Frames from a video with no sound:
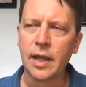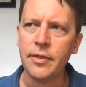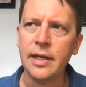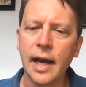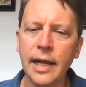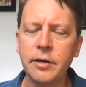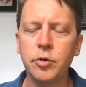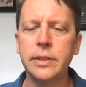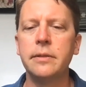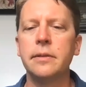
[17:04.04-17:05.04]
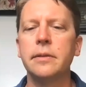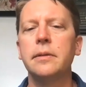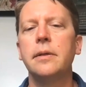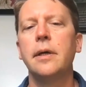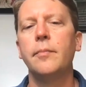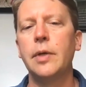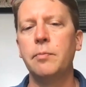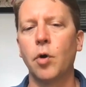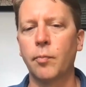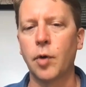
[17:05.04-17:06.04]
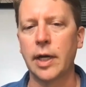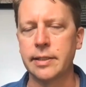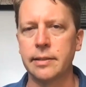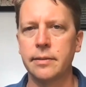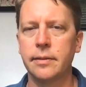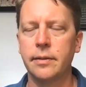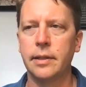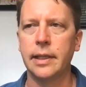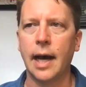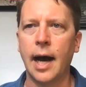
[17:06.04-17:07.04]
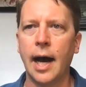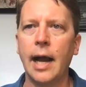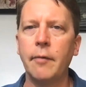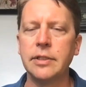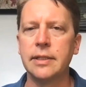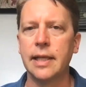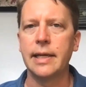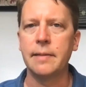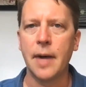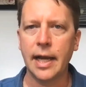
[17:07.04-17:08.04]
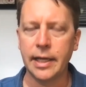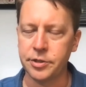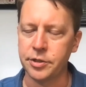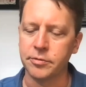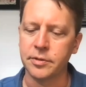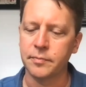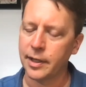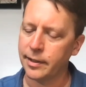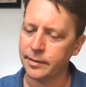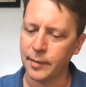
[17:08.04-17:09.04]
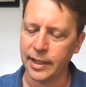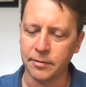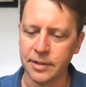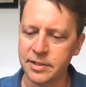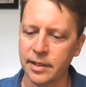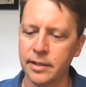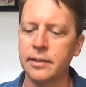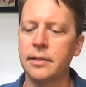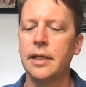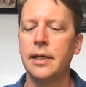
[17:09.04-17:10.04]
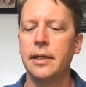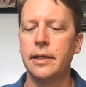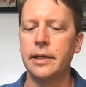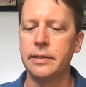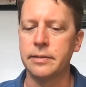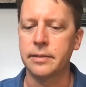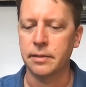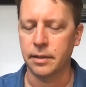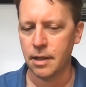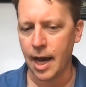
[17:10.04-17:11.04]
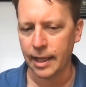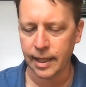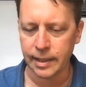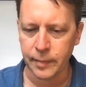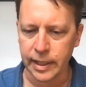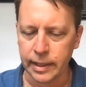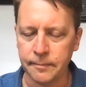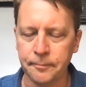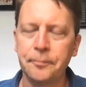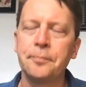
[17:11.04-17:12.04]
that I couldn't be more present, that I was letting my issues, my eldest son is a lot like me.